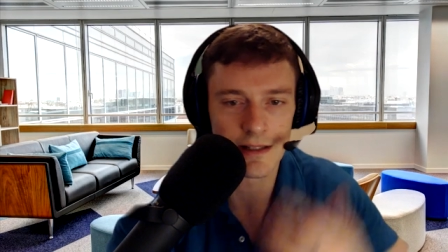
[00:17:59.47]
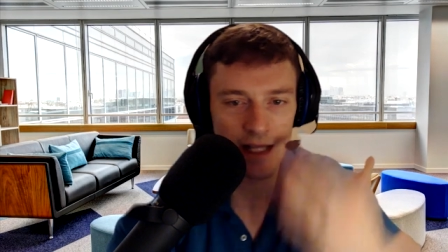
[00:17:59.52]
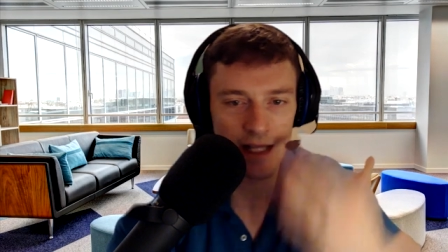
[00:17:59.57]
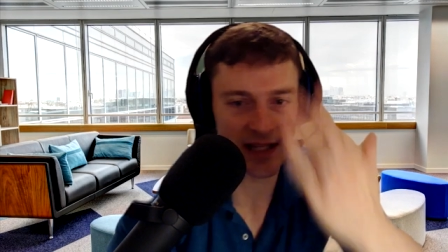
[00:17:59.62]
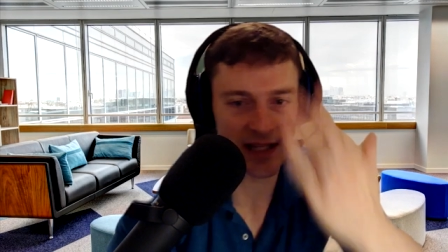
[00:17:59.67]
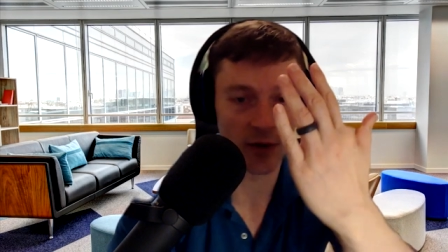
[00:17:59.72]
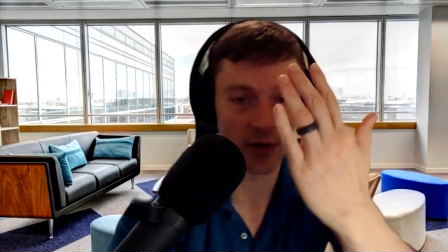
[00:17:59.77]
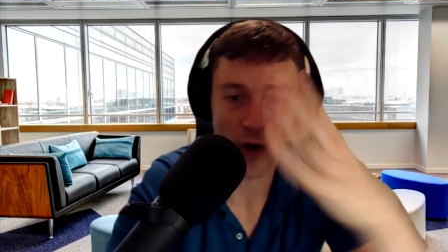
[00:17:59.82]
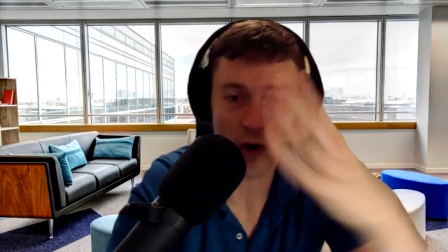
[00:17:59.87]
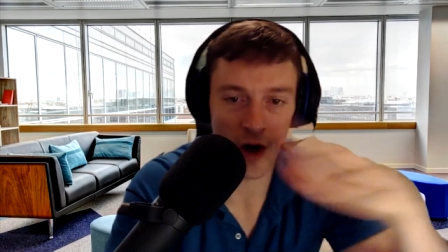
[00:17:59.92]

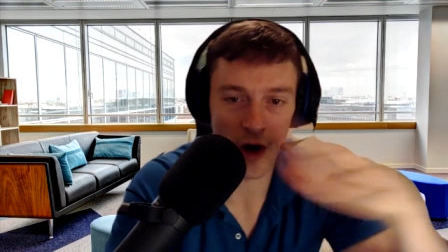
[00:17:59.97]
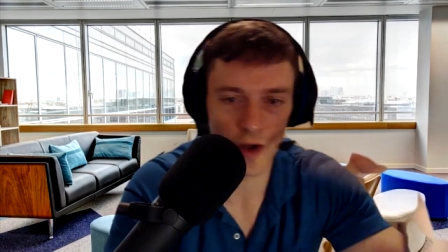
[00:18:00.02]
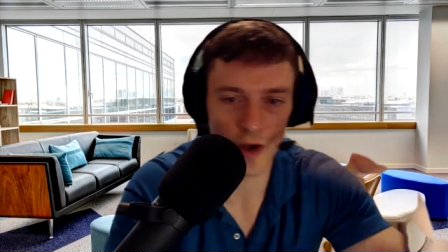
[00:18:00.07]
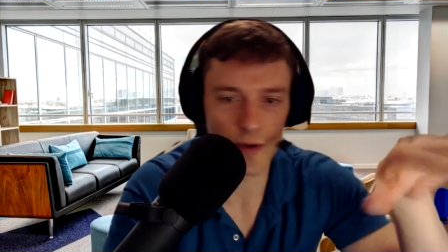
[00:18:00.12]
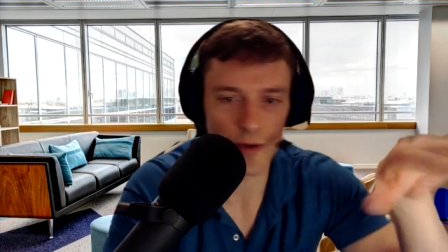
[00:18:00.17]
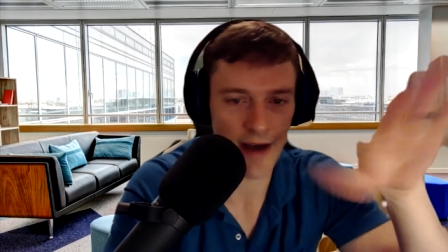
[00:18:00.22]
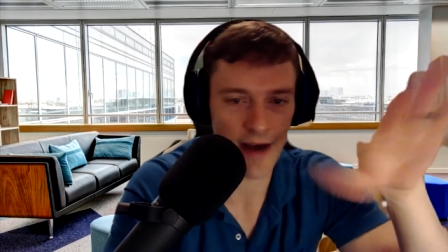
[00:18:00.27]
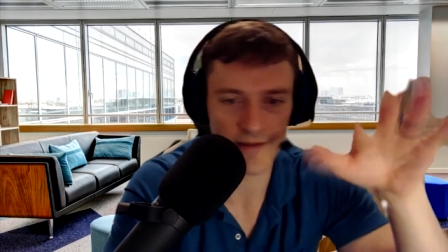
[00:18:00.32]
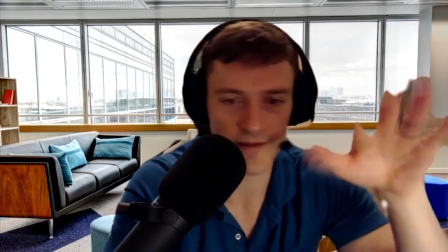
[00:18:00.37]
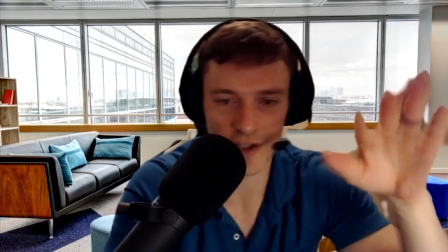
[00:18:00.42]
a wall
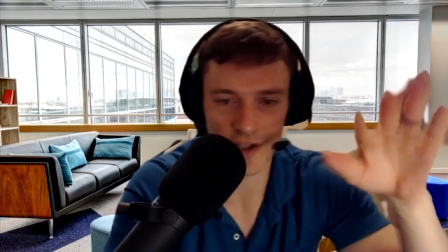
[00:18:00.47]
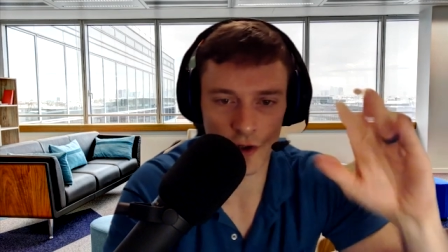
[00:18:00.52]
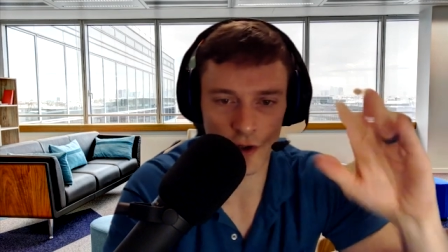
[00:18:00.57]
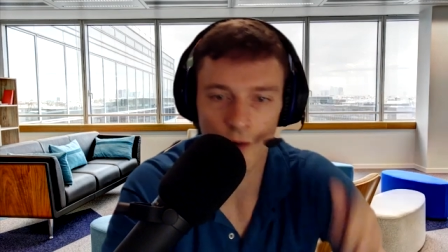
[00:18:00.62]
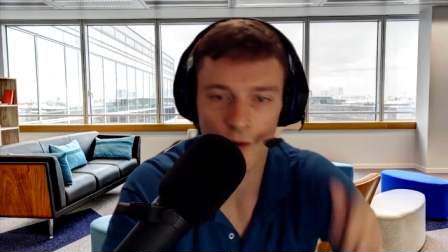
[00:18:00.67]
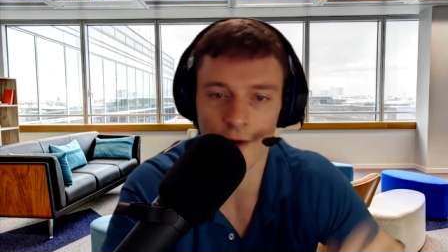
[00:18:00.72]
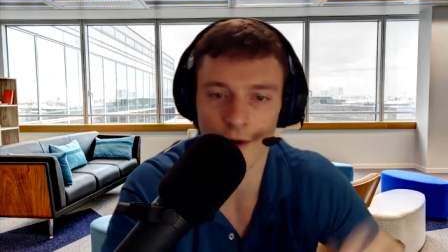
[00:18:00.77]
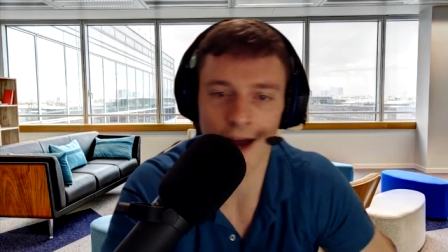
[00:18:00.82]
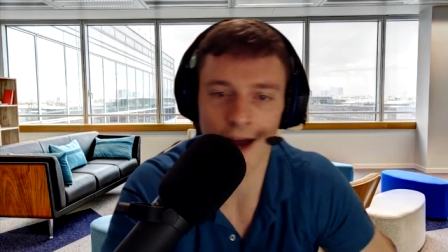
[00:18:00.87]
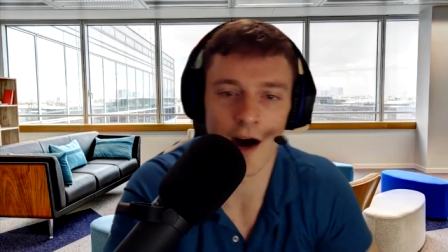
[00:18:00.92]
you have to go
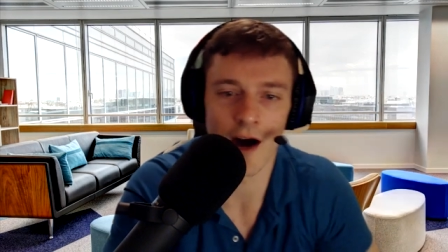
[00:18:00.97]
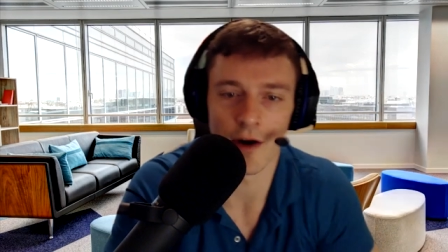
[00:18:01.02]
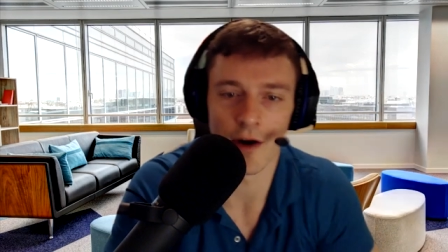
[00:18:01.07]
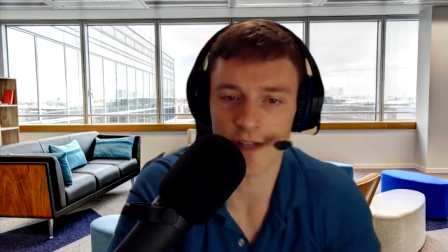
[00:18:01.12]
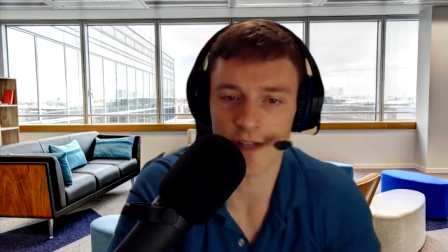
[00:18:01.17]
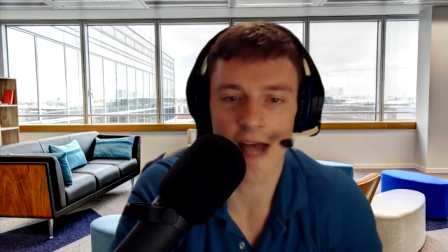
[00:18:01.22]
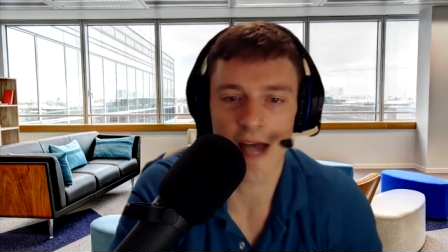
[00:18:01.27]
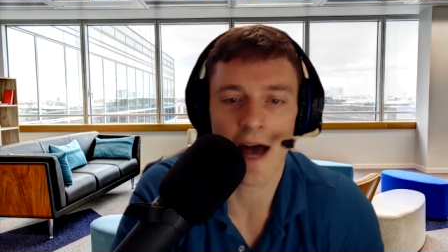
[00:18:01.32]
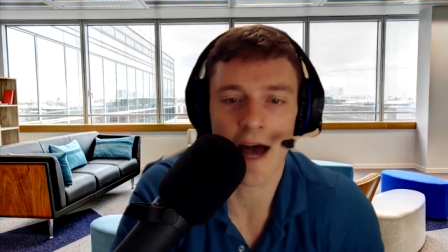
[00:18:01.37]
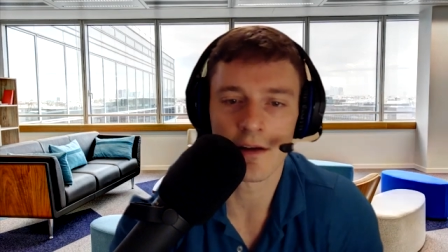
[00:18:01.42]

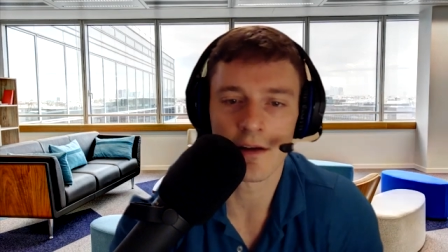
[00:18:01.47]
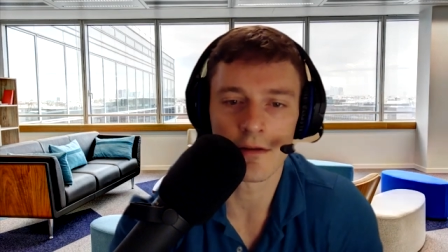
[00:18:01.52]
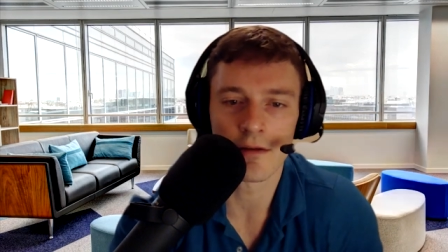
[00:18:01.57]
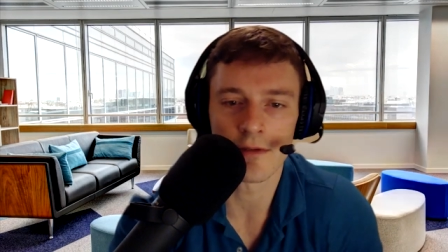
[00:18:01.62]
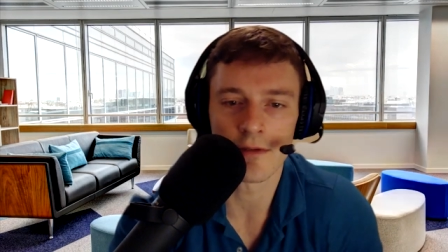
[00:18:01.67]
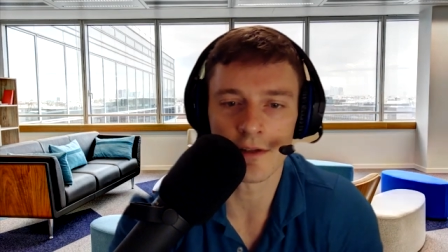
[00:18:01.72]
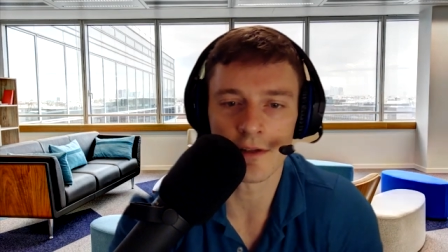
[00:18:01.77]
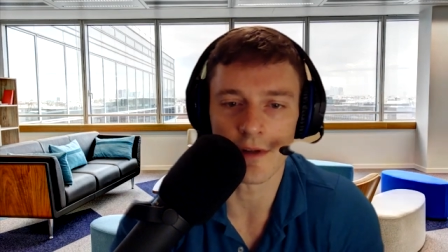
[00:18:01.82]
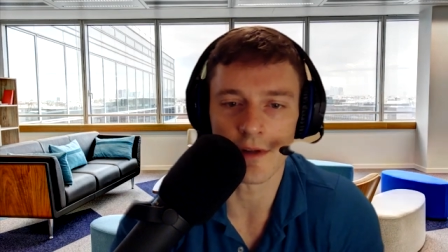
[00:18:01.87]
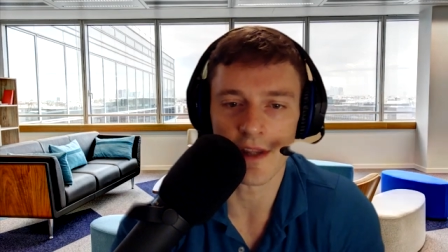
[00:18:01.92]
around. How do you
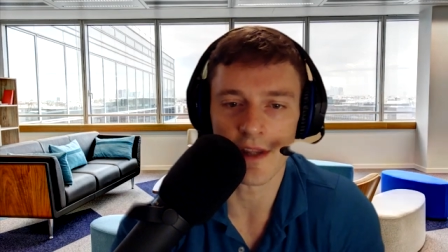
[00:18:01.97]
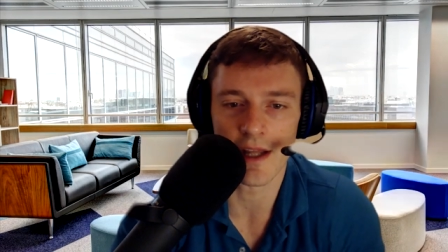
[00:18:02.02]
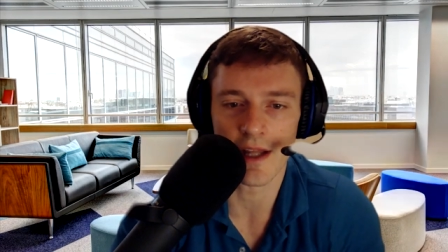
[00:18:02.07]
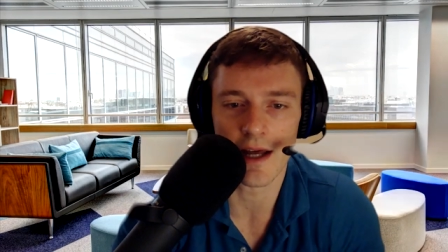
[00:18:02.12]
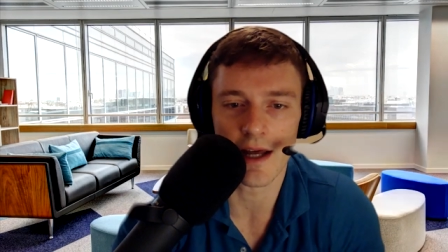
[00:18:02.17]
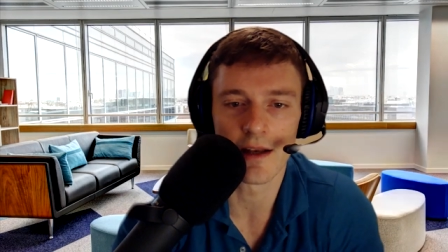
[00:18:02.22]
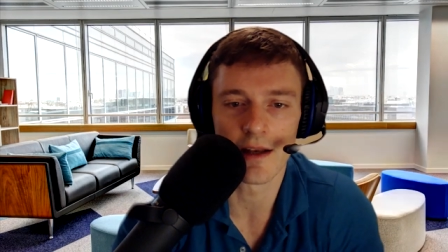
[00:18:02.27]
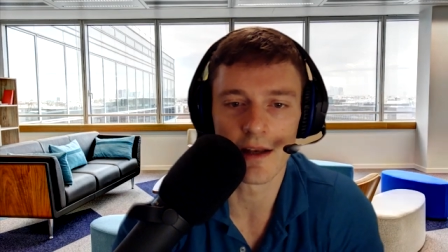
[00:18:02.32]
deal with that?